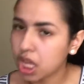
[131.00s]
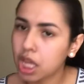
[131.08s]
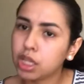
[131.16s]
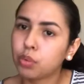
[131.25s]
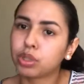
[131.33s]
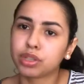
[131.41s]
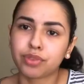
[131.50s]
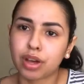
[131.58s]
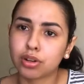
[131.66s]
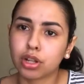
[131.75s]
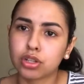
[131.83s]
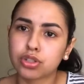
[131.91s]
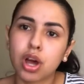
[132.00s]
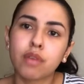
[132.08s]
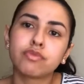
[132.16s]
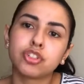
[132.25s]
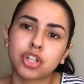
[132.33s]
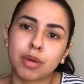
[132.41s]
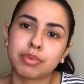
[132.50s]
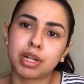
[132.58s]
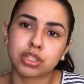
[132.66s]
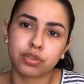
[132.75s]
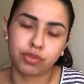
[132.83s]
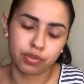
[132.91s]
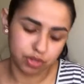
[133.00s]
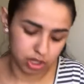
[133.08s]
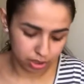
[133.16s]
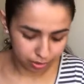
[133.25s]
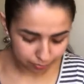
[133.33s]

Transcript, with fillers: and then with the five dollars off and dropped it out to 15